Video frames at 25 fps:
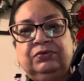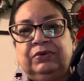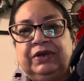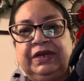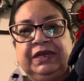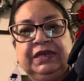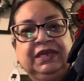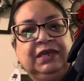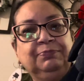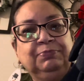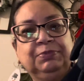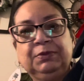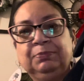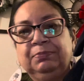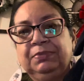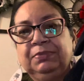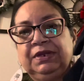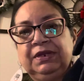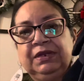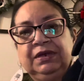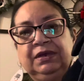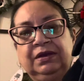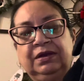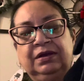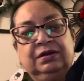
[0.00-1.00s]
I keep them in
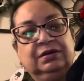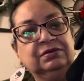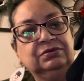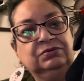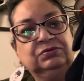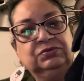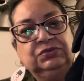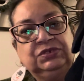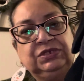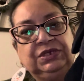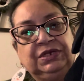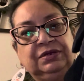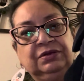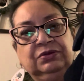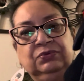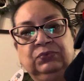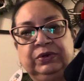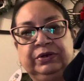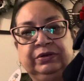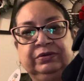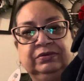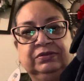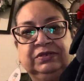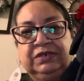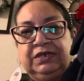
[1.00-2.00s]
the car usually in the
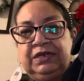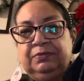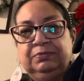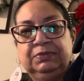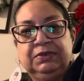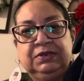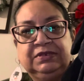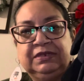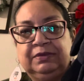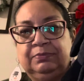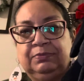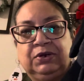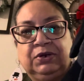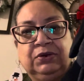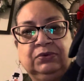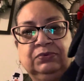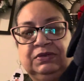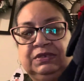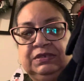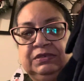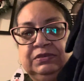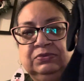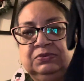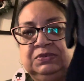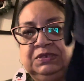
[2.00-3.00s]
wintertime because I'm
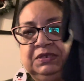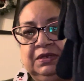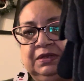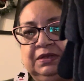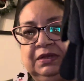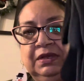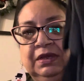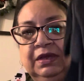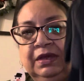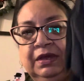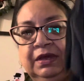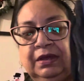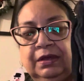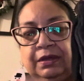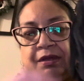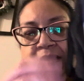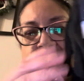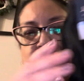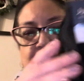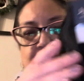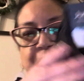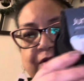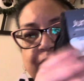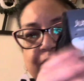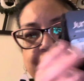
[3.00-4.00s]
always losing
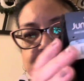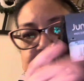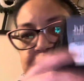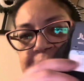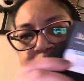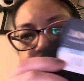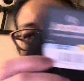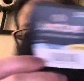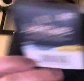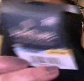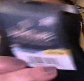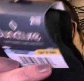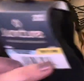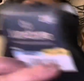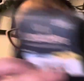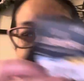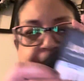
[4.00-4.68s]
gloves and,